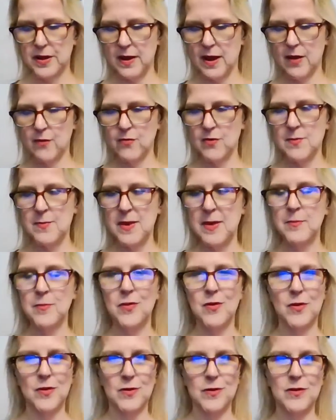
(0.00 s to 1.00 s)
I
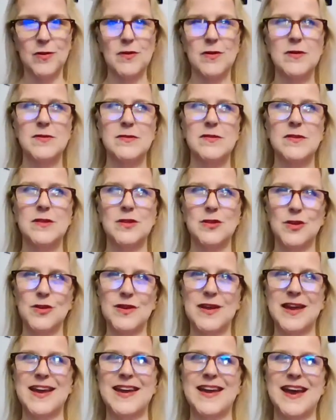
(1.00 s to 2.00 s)
remember
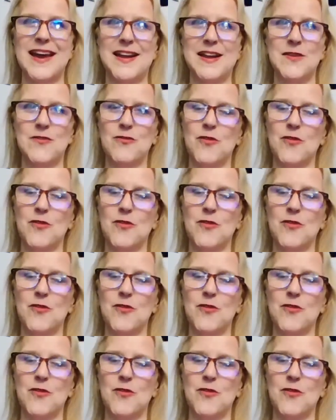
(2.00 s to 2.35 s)
looking at it